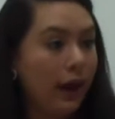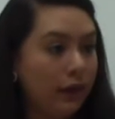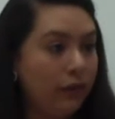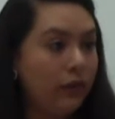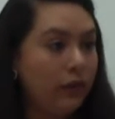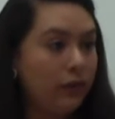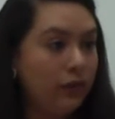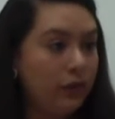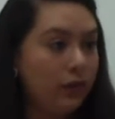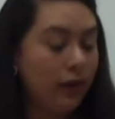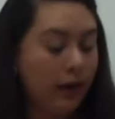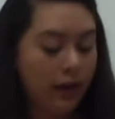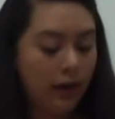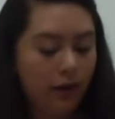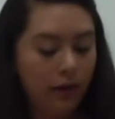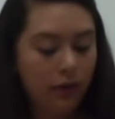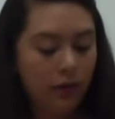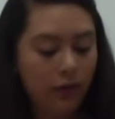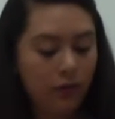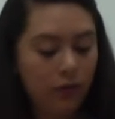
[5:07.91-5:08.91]
average
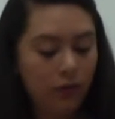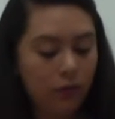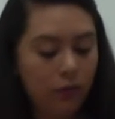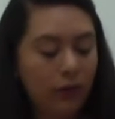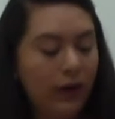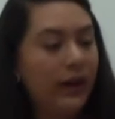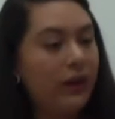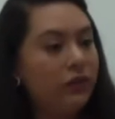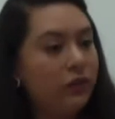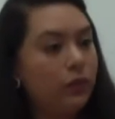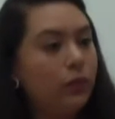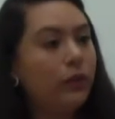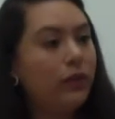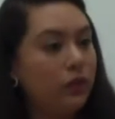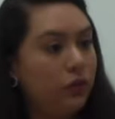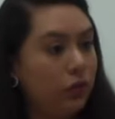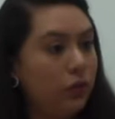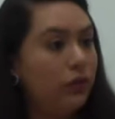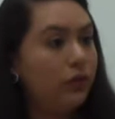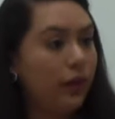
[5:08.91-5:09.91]
range of what
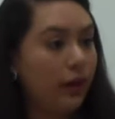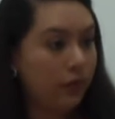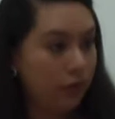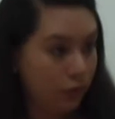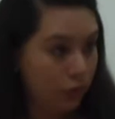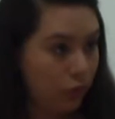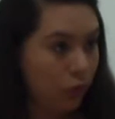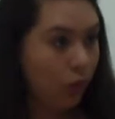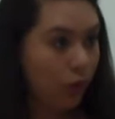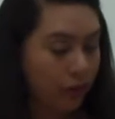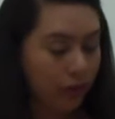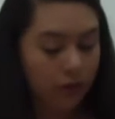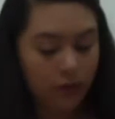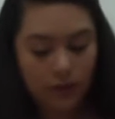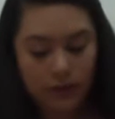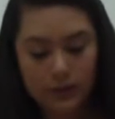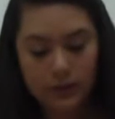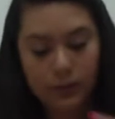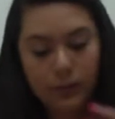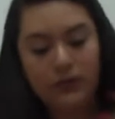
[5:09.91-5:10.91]
students have scored on
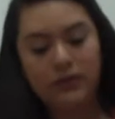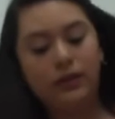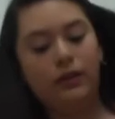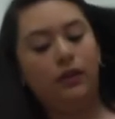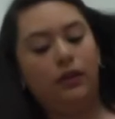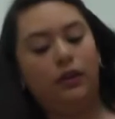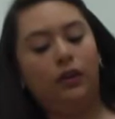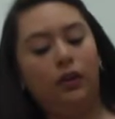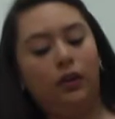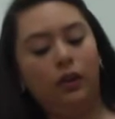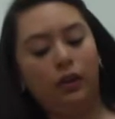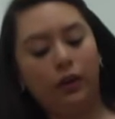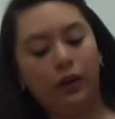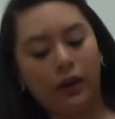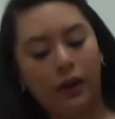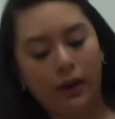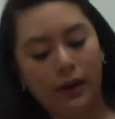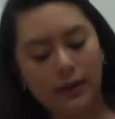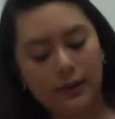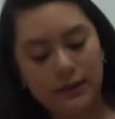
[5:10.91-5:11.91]
this particular
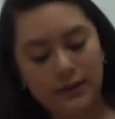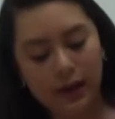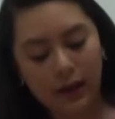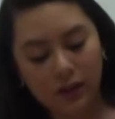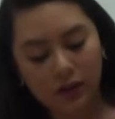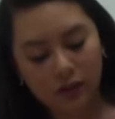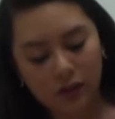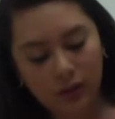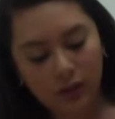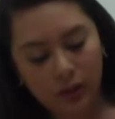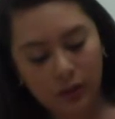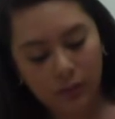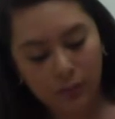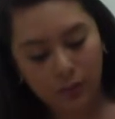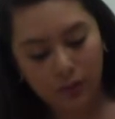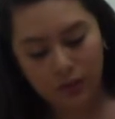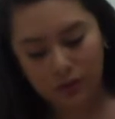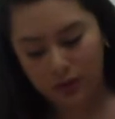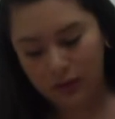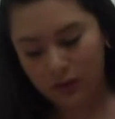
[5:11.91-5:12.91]
section and
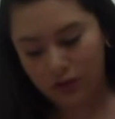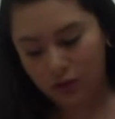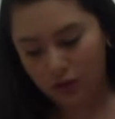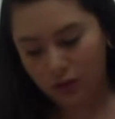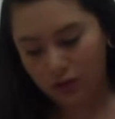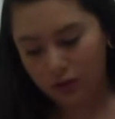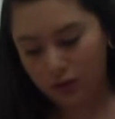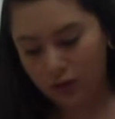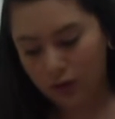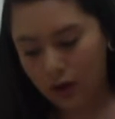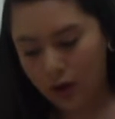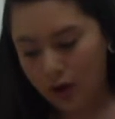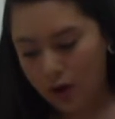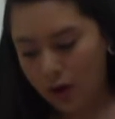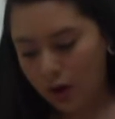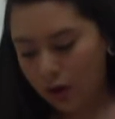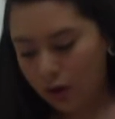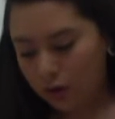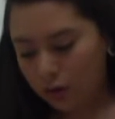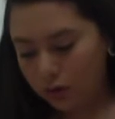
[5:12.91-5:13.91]
procedures.
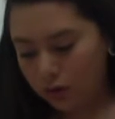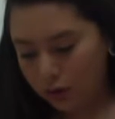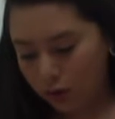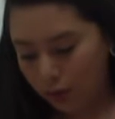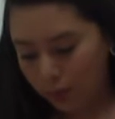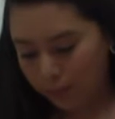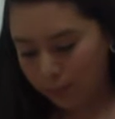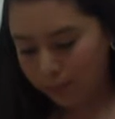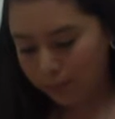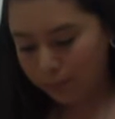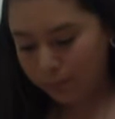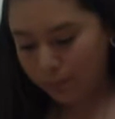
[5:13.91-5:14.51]
So